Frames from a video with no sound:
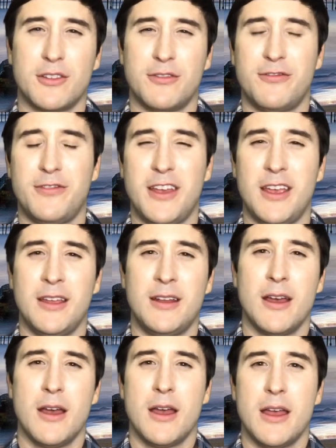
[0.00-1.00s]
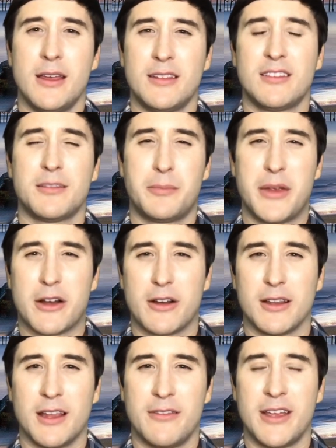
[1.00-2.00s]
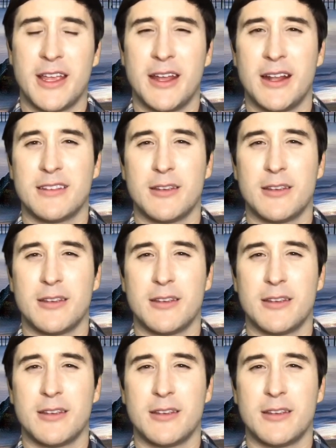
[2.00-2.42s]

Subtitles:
to feed His Spirit living in us.